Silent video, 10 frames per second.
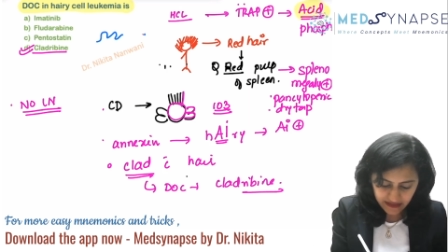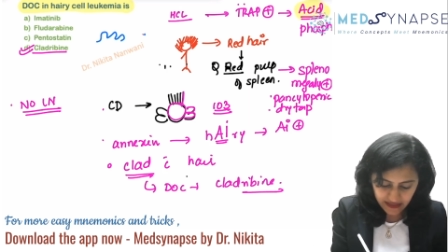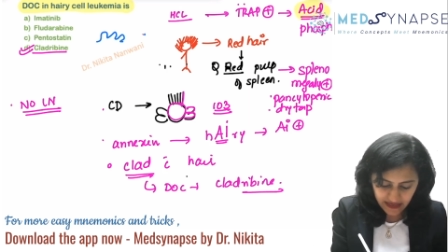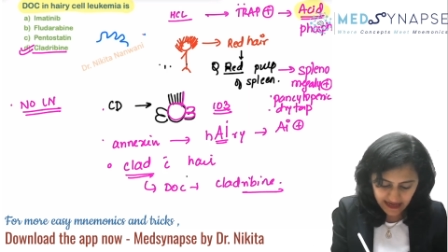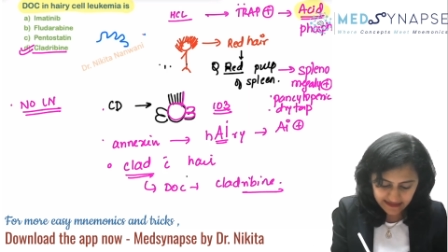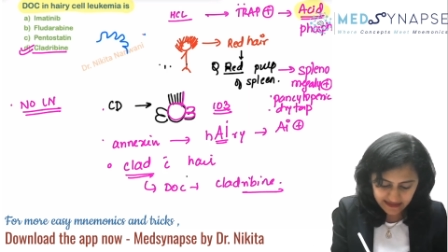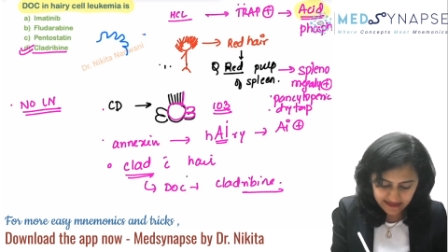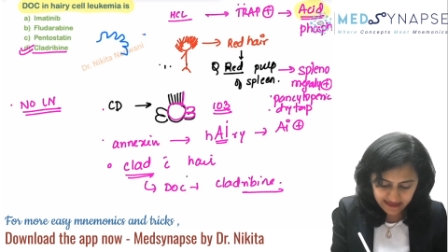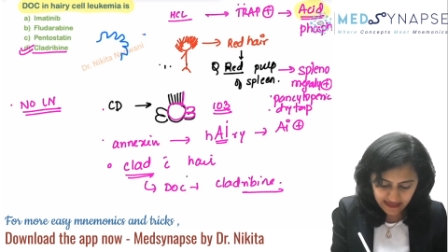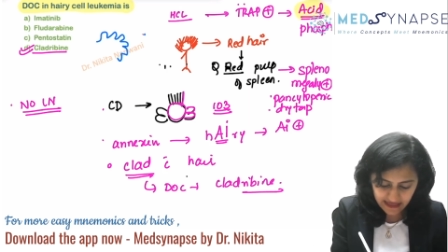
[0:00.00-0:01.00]
it has
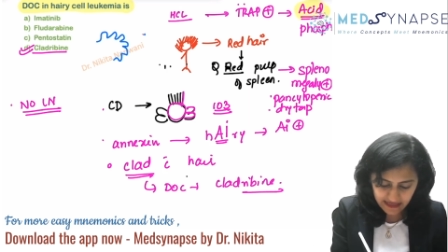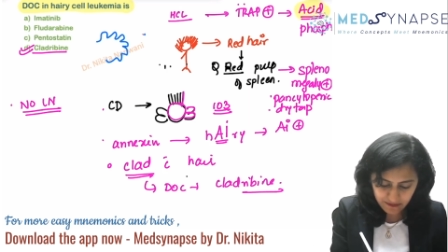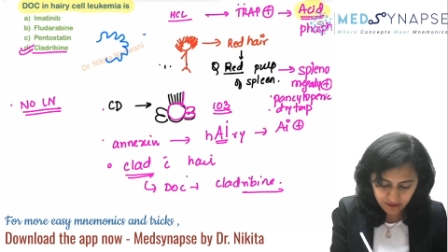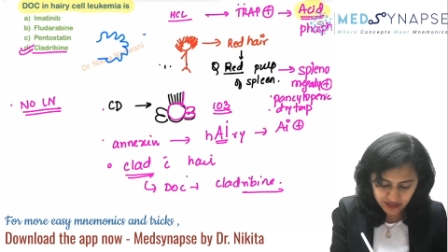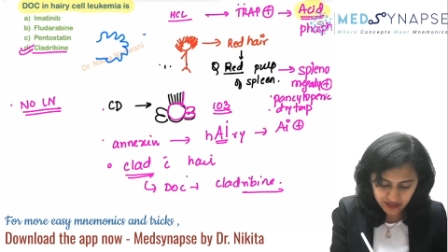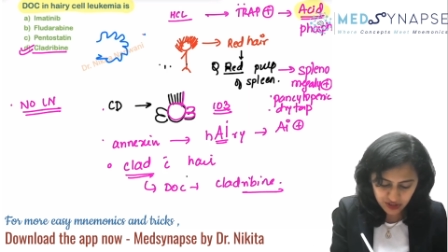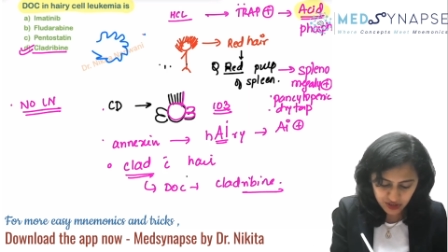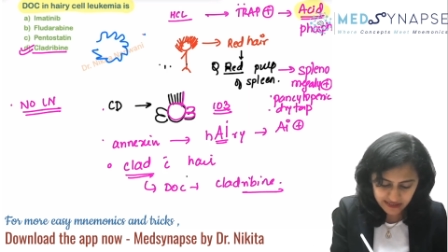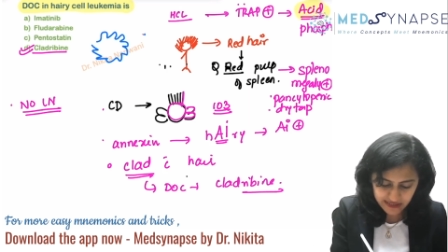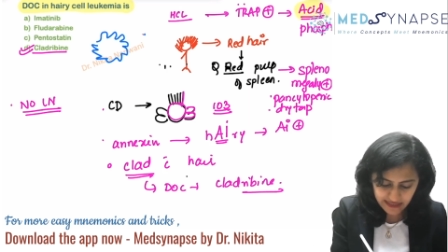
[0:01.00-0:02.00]
this hairy
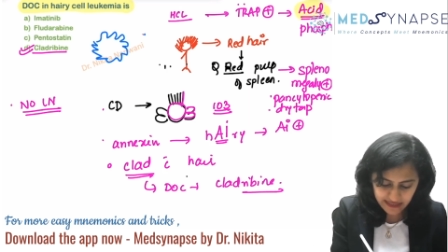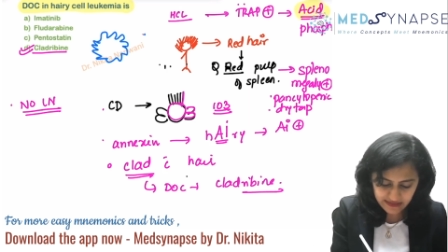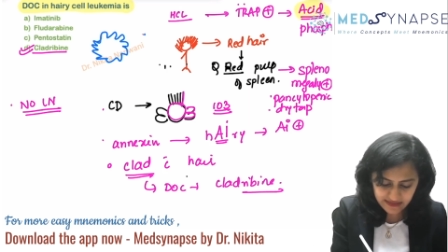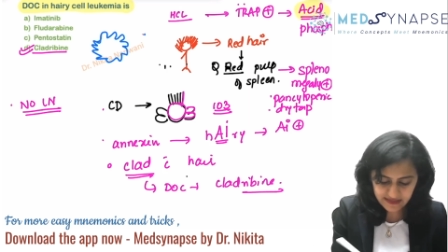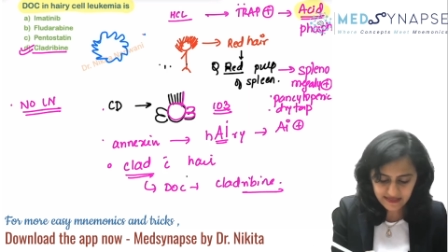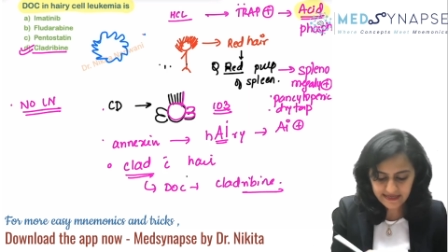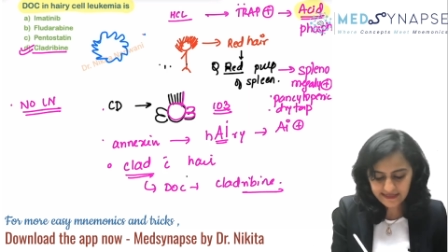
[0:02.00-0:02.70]
projections like this.